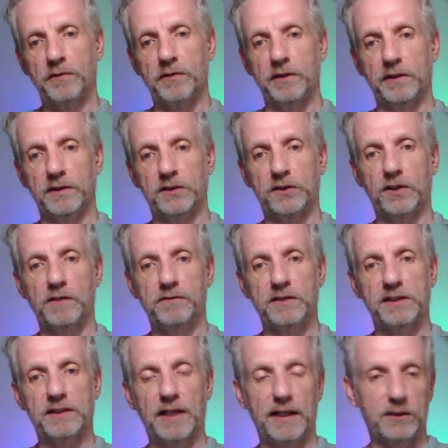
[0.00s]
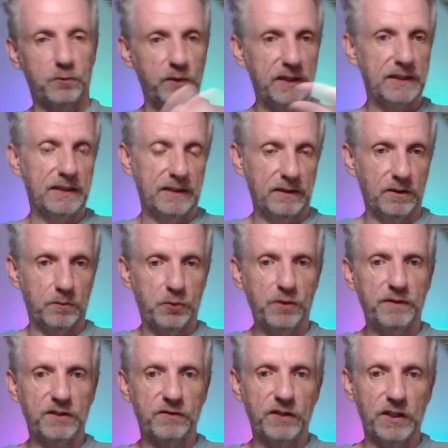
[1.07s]
the surface as we did in the
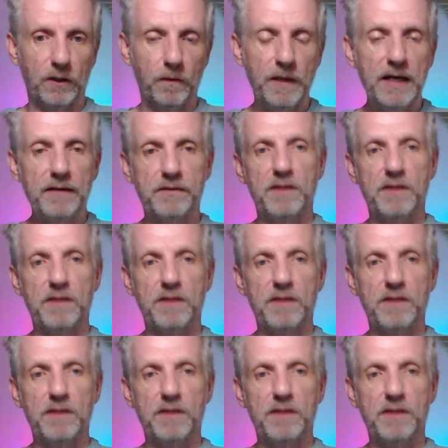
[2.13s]
previous video,